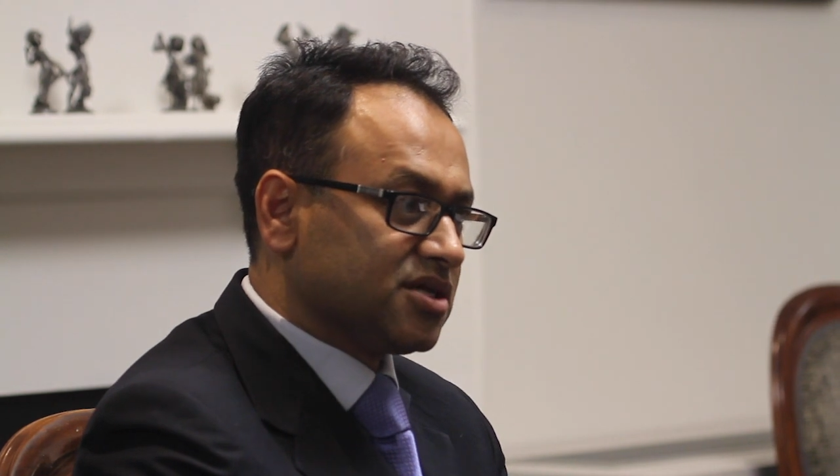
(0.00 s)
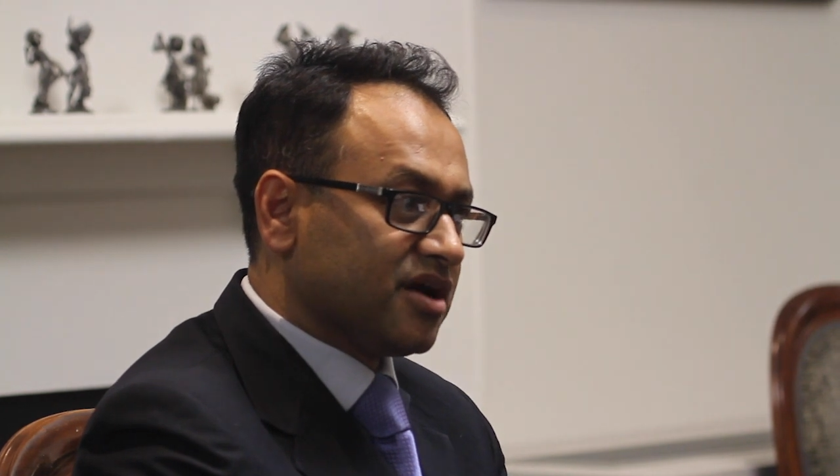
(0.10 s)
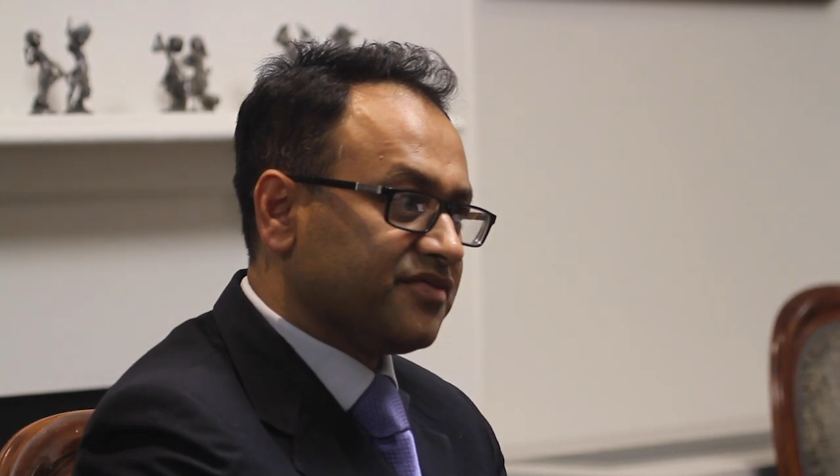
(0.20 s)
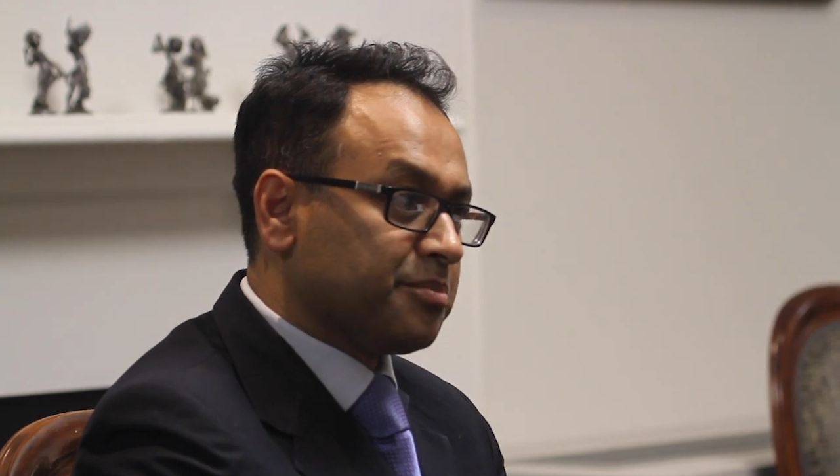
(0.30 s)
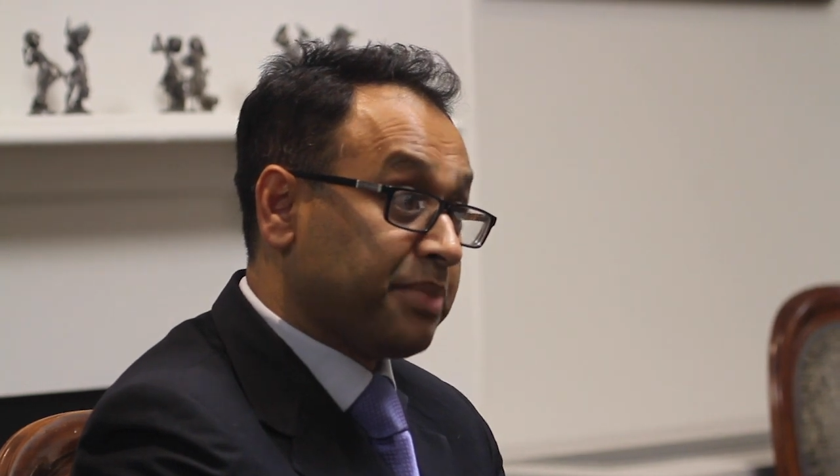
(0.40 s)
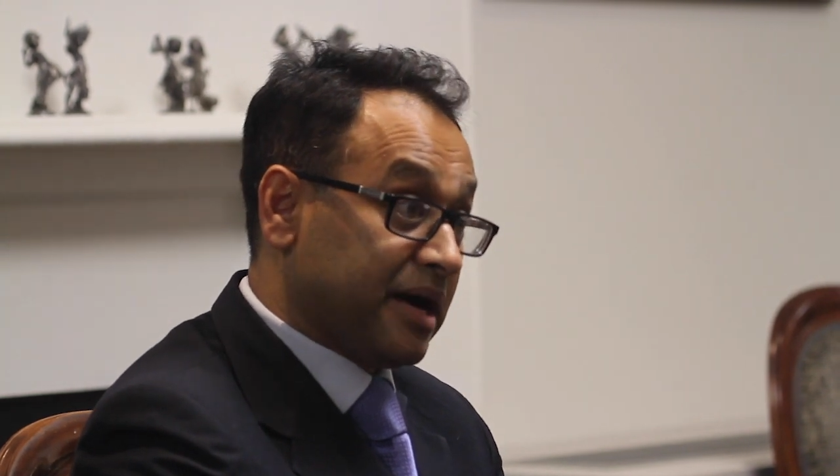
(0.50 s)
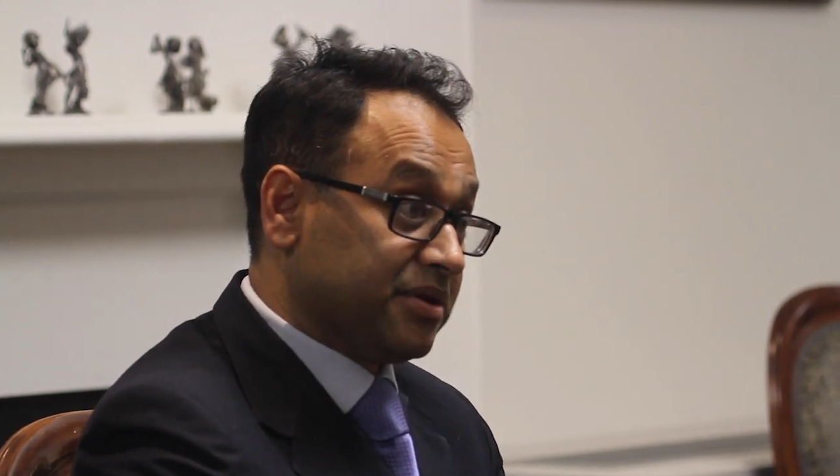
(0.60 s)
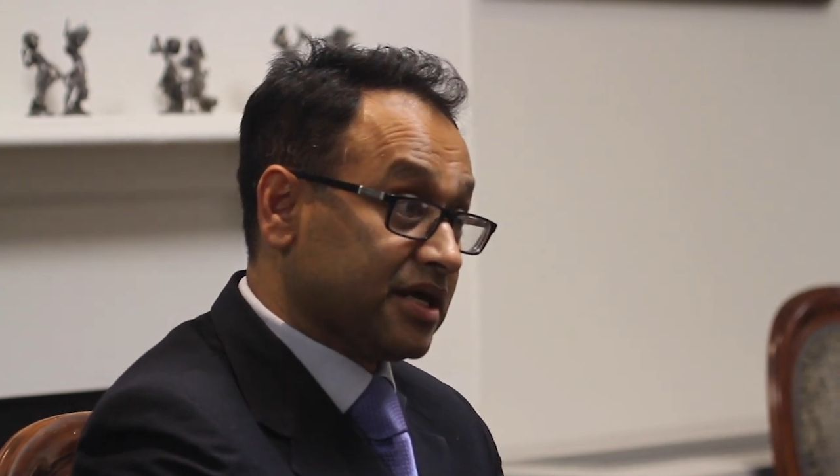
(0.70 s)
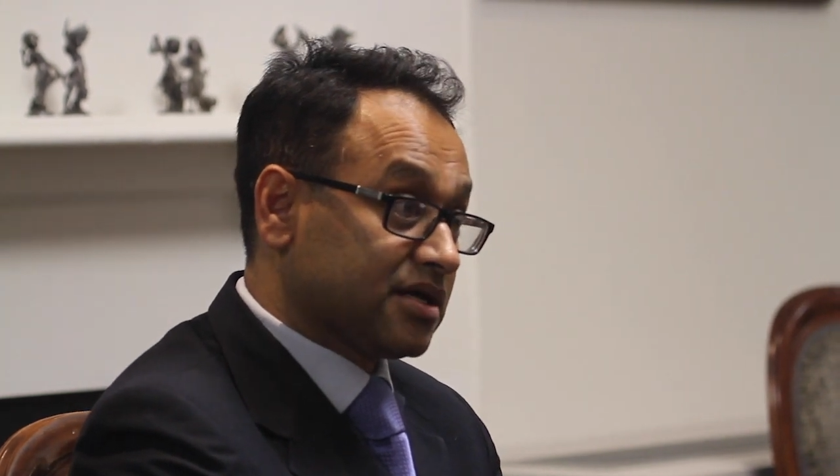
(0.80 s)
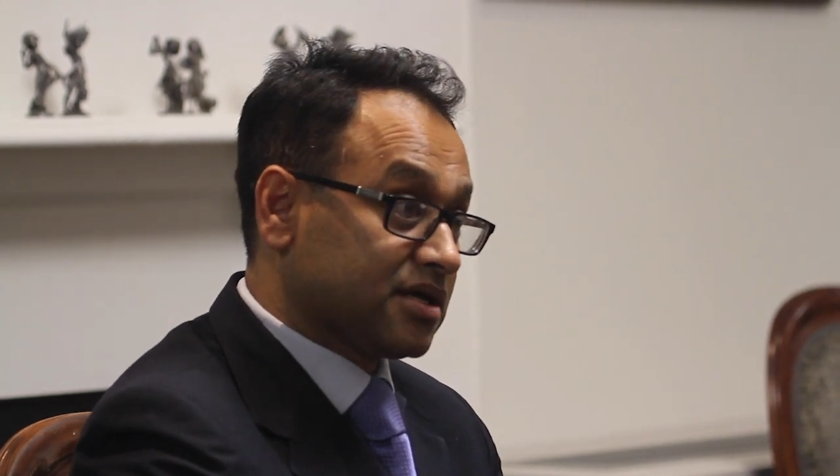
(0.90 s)
I have a
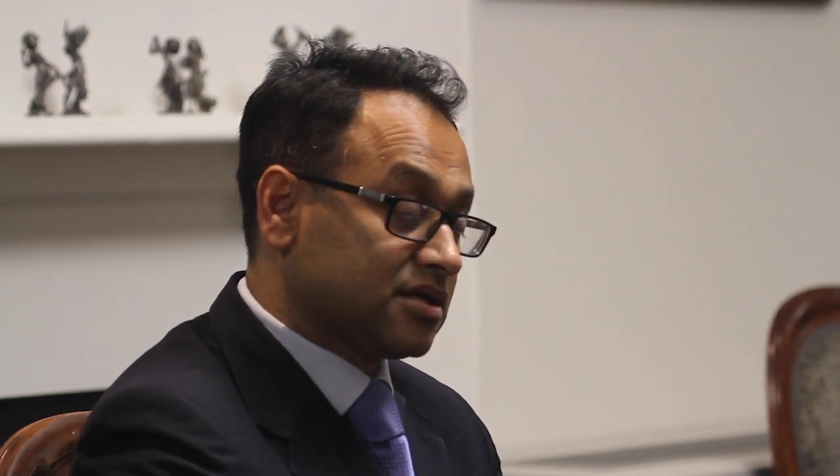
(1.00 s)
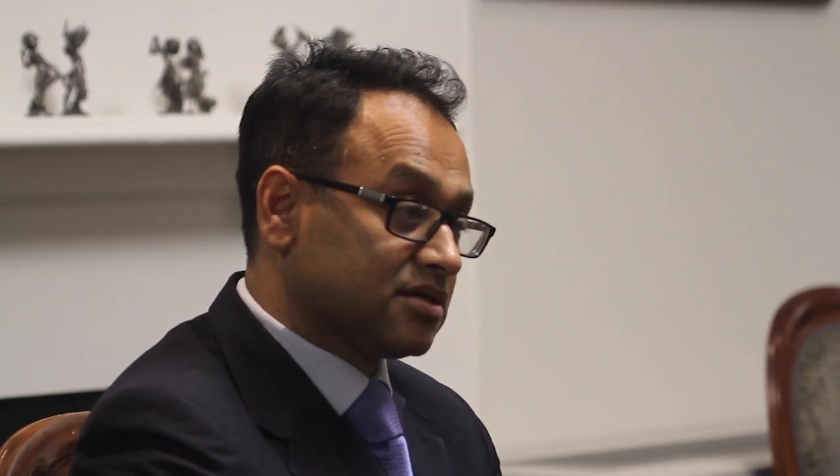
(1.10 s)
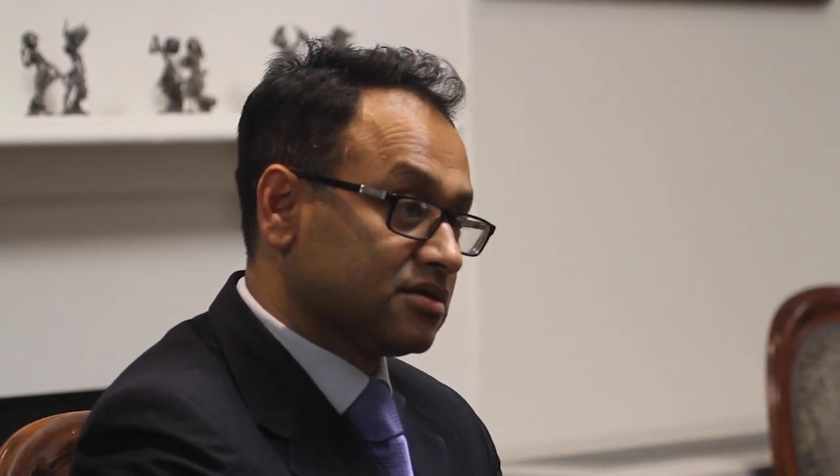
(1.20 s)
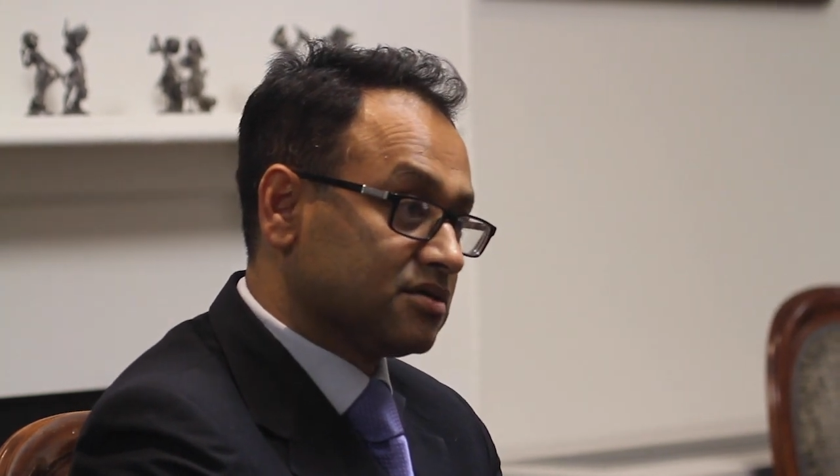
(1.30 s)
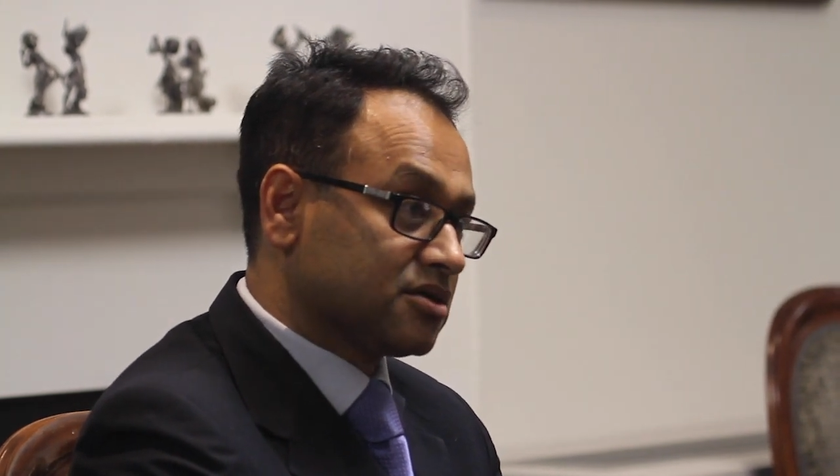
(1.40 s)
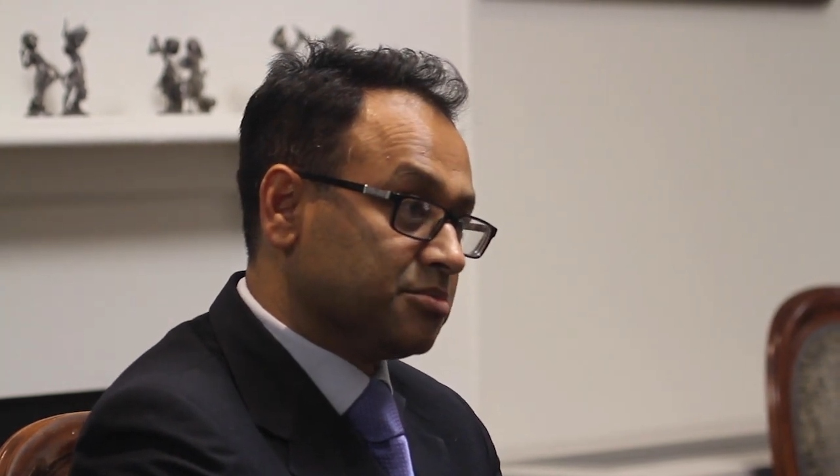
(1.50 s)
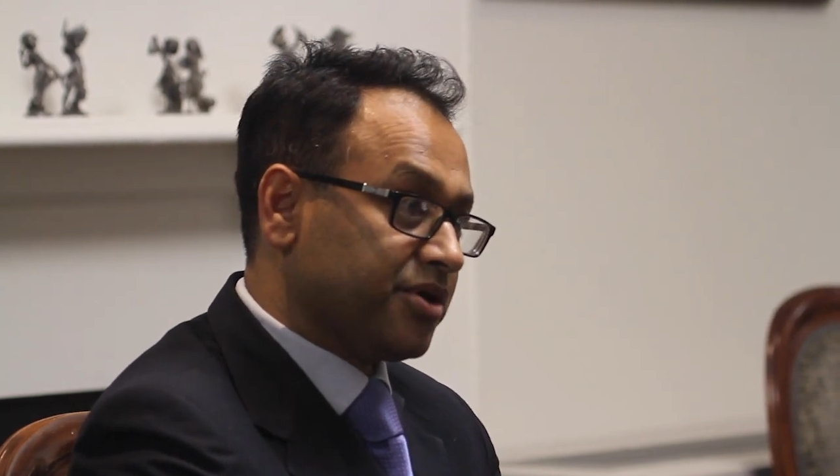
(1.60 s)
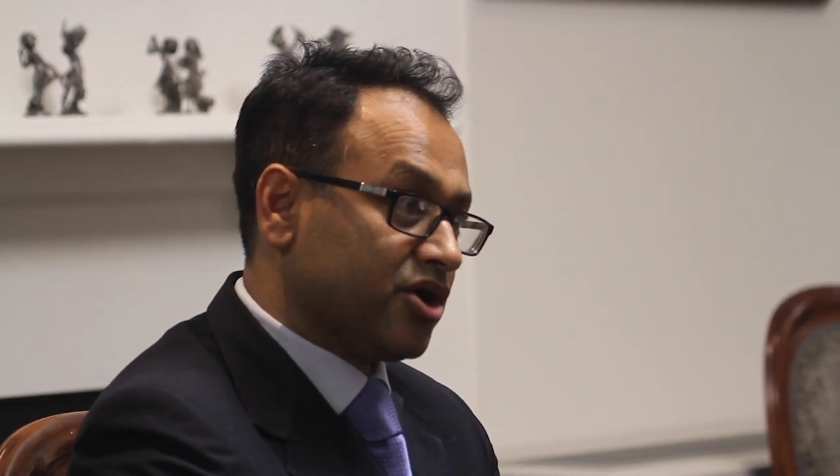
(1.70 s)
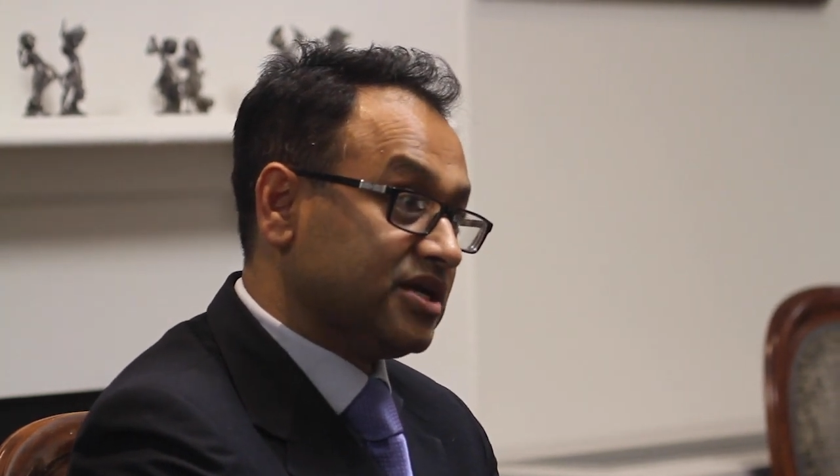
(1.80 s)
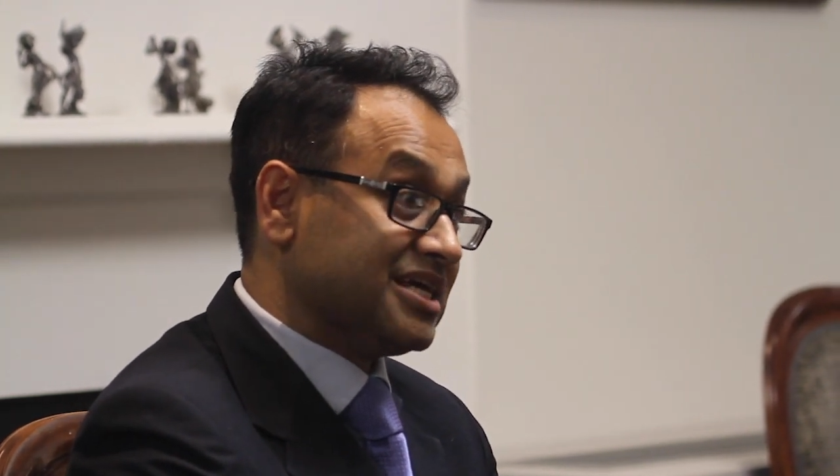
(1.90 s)
public
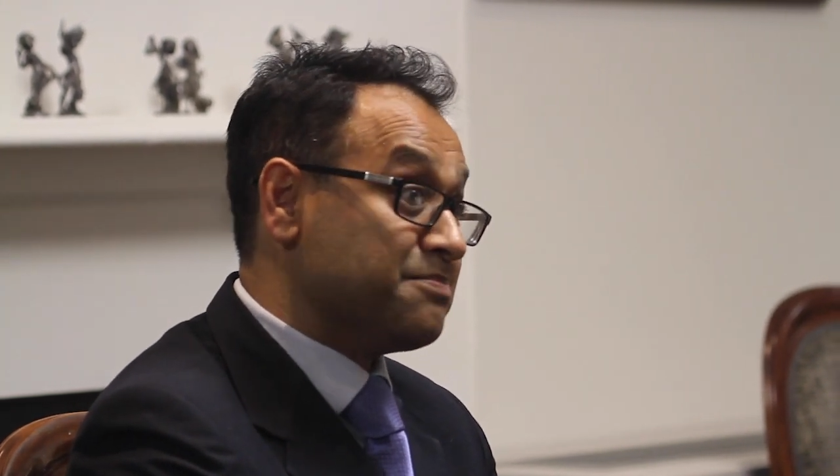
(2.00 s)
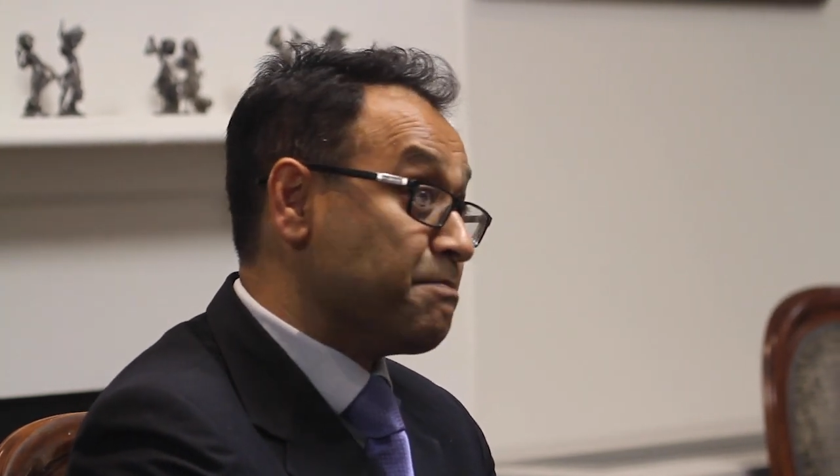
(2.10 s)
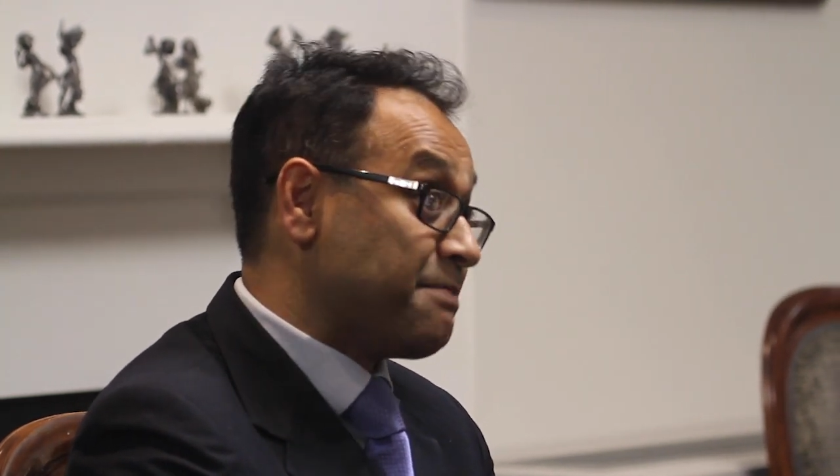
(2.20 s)
component in